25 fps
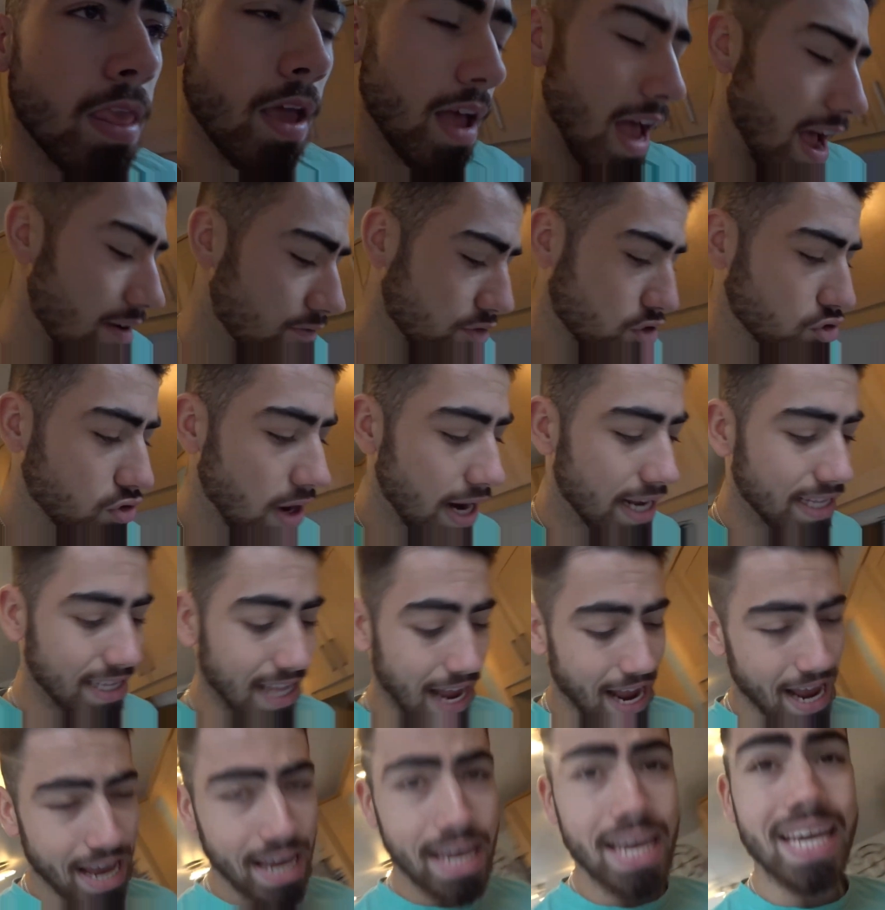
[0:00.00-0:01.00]
Have a great
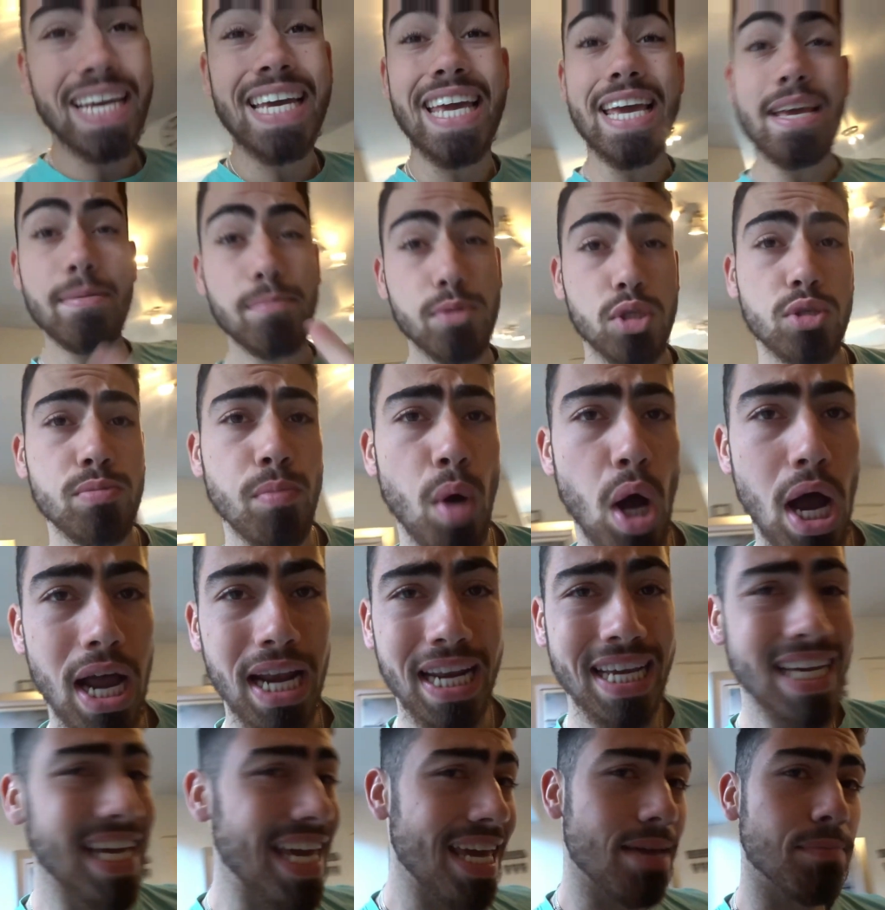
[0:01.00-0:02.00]
day. Keep
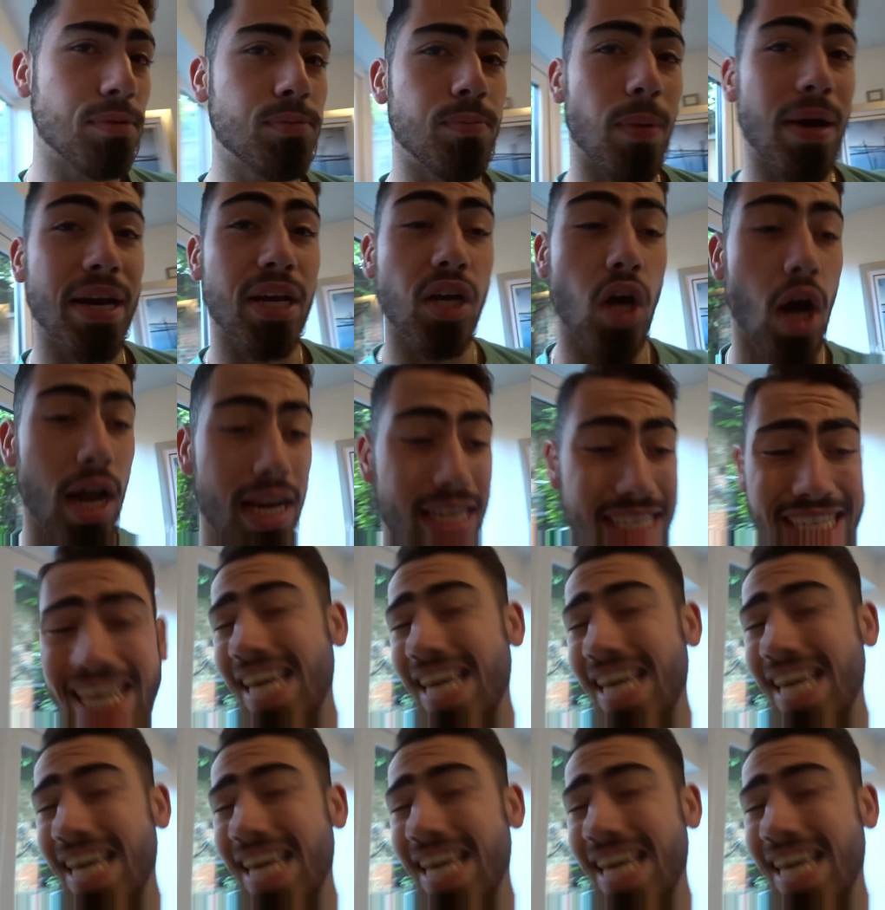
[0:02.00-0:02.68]
smiling. Keep spreading kindness.